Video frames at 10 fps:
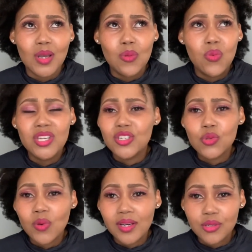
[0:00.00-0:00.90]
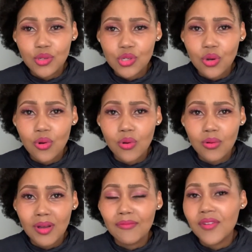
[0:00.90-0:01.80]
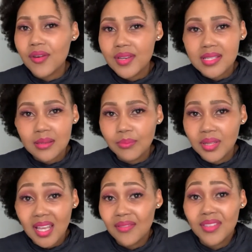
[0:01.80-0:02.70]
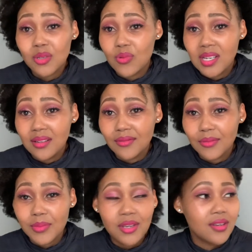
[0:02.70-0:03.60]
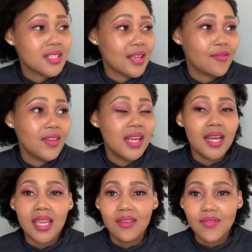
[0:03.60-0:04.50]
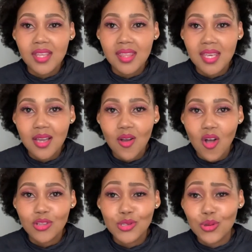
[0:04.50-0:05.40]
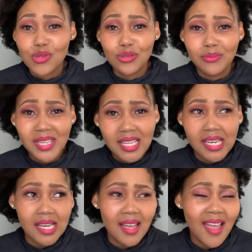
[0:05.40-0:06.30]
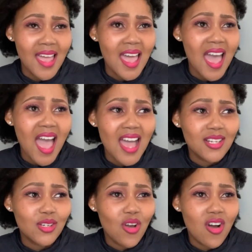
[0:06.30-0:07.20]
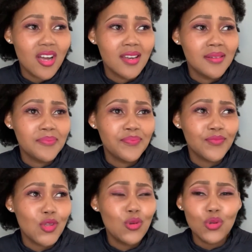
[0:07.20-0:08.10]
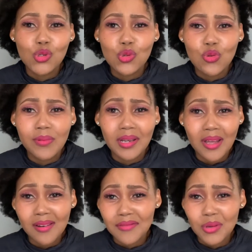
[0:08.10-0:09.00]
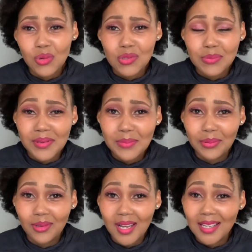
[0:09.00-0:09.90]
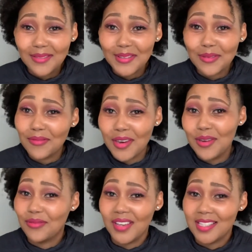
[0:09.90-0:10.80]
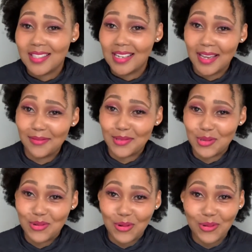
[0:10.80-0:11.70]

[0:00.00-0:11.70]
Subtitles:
We just wanted to show a very simple life that we live, because I feel like everything on social media and on YouTube, a lot of those people are living very fancy lives, you know.